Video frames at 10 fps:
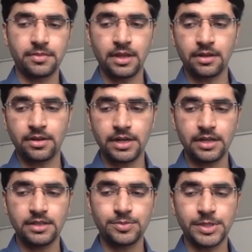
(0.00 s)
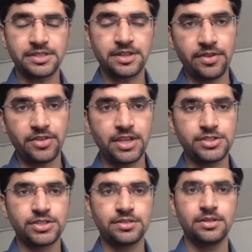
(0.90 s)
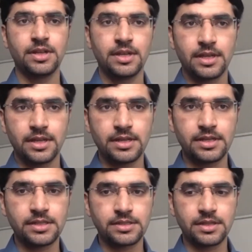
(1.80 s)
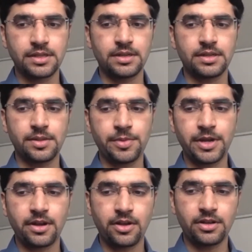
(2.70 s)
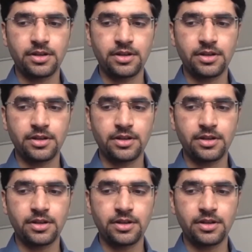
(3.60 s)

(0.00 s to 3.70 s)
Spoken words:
Currently, spacecraft navigation is dependent on